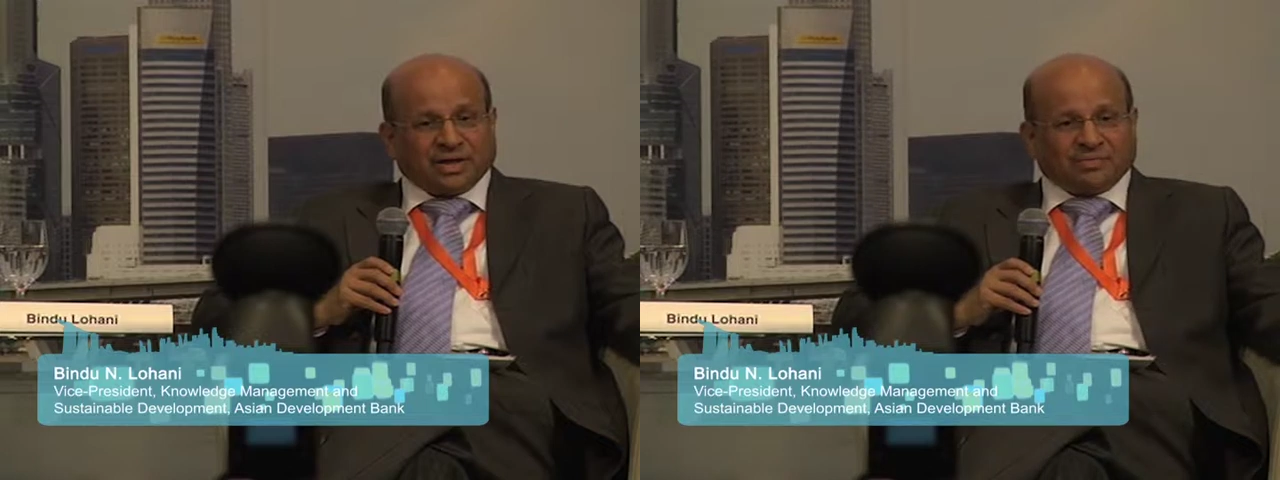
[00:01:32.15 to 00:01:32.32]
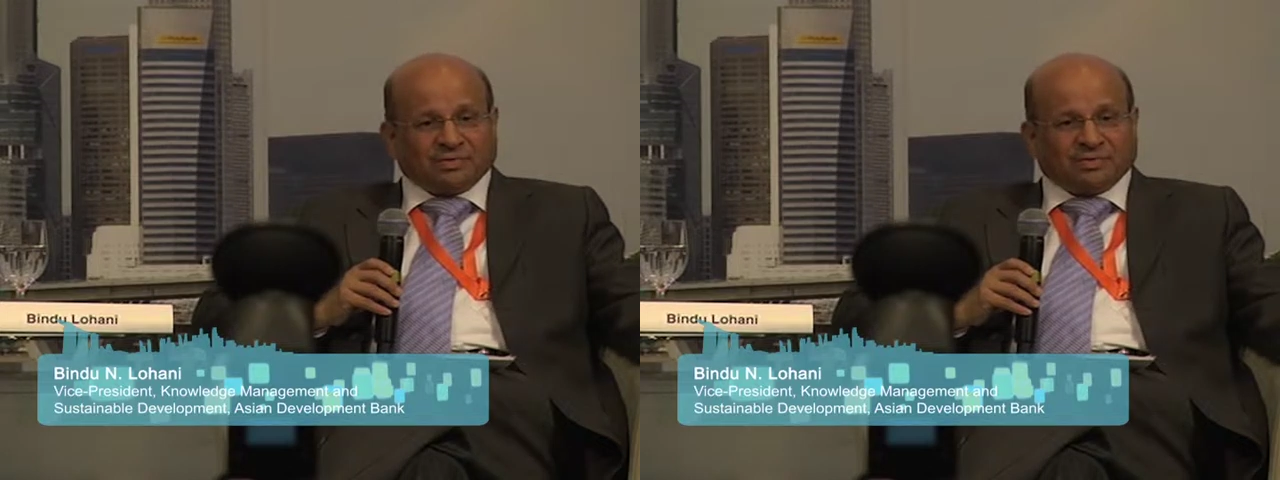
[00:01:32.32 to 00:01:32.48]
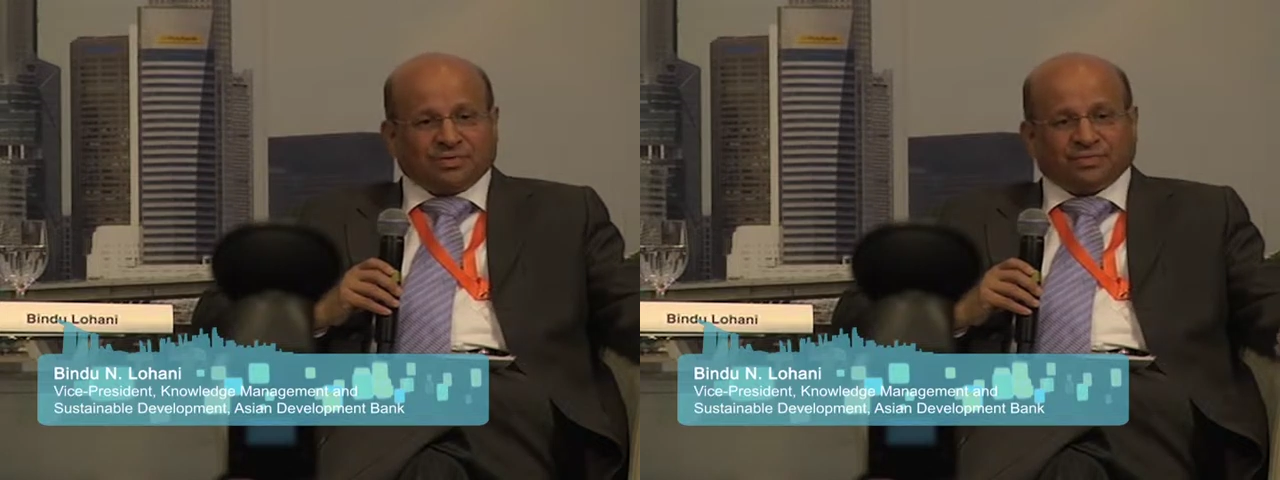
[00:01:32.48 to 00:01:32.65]

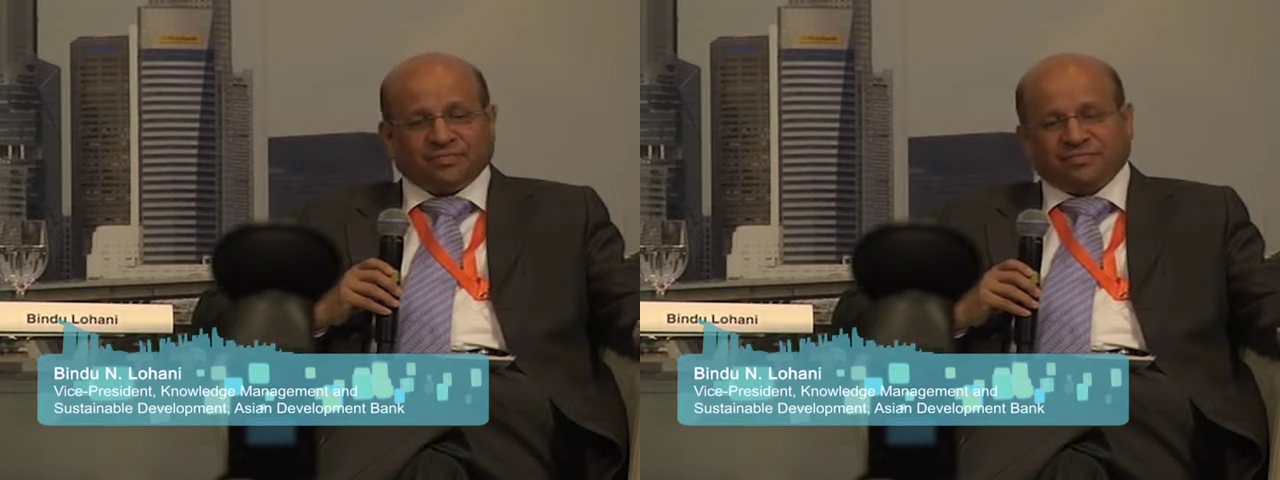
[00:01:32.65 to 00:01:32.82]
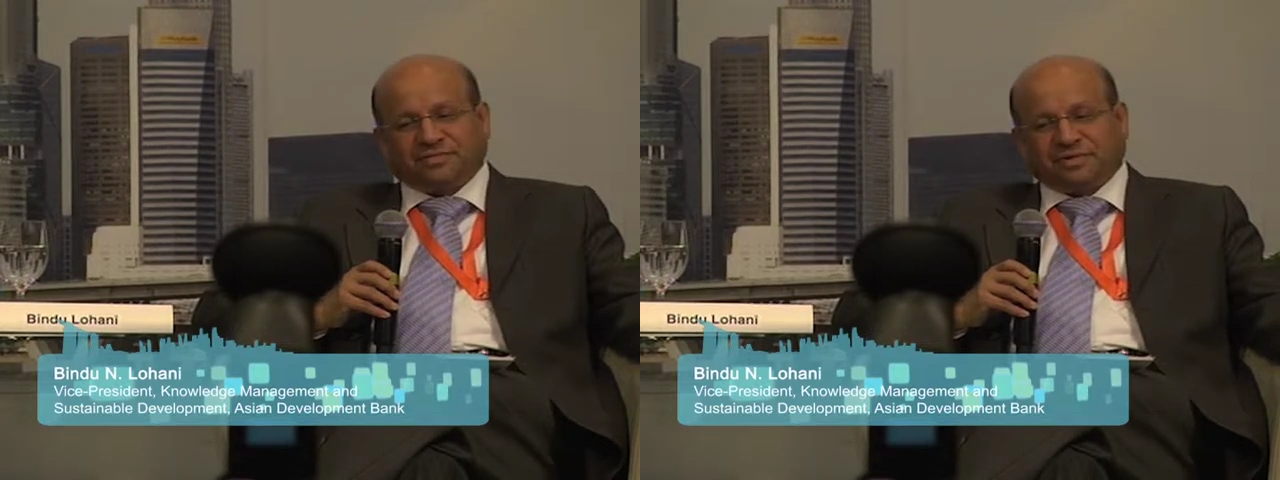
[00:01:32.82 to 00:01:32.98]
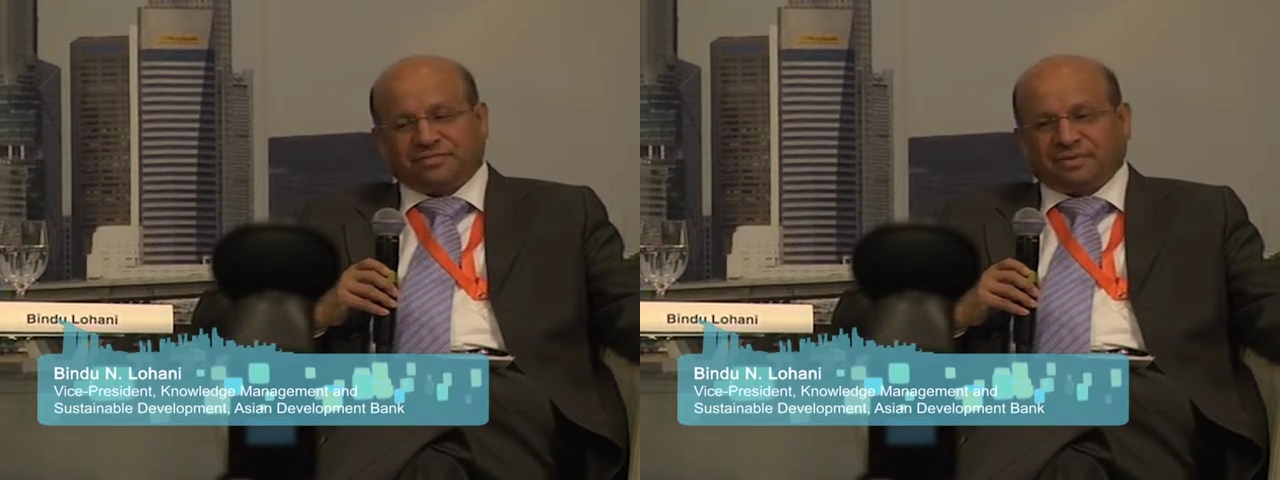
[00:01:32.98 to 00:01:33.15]
we do
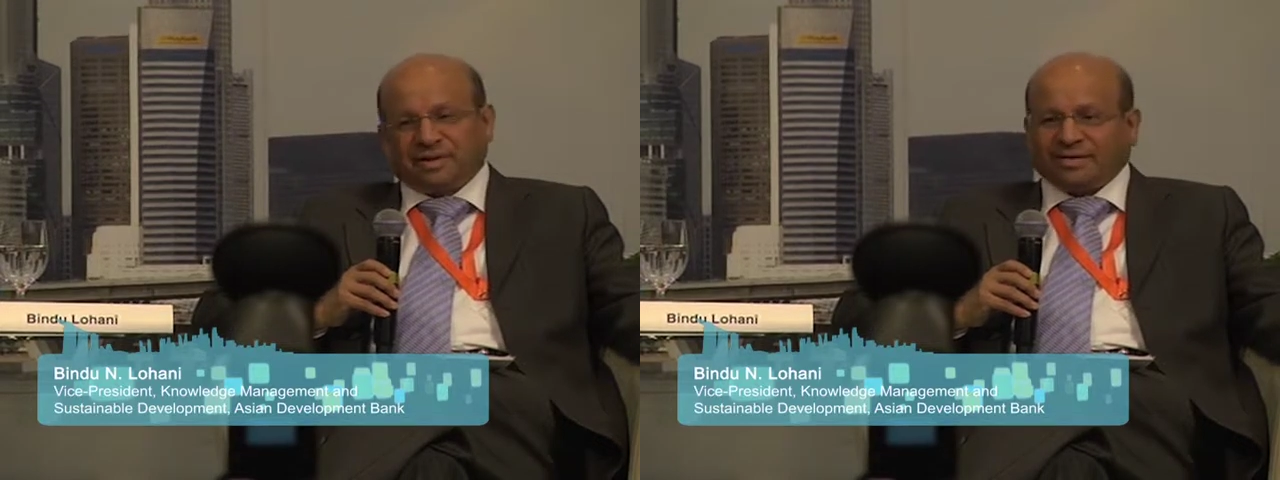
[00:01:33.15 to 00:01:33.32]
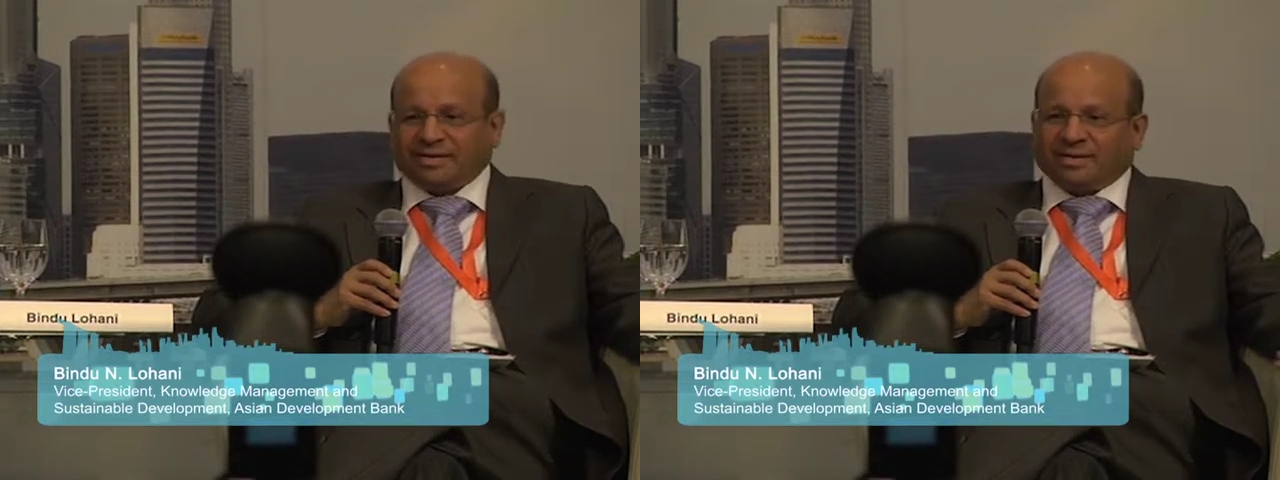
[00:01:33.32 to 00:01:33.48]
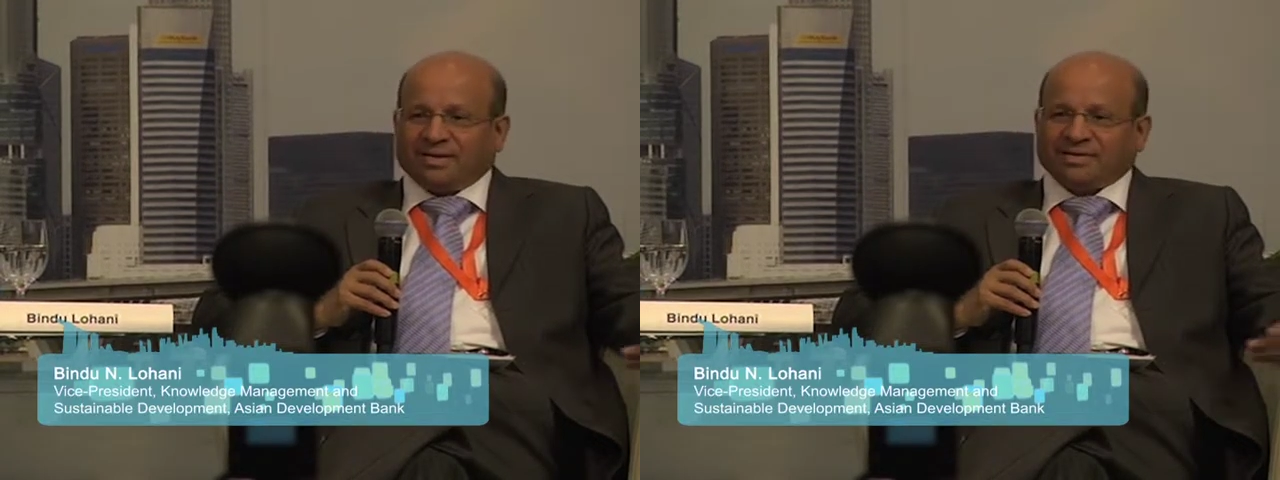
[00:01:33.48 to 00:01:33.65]
15 billion
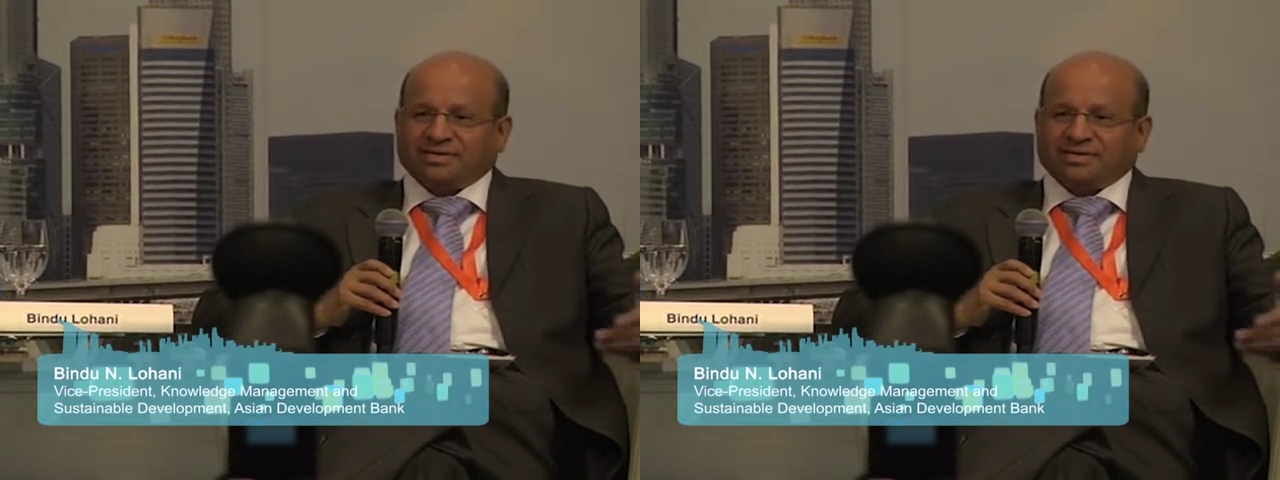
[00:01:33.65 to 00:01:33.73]
dollars,